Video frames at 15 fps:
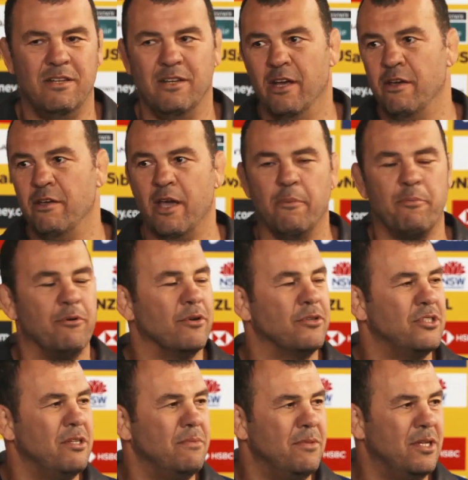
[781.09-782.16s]
you know, our
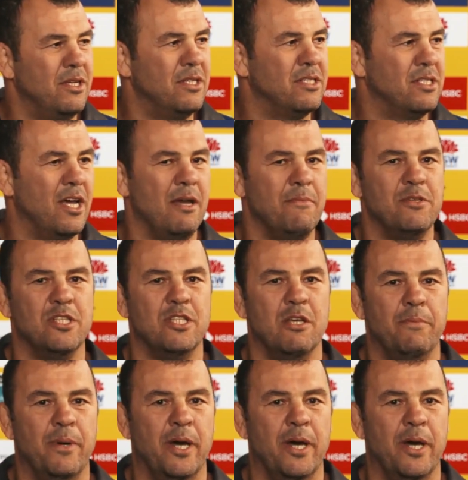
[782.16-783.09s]
proximity as neighbours and the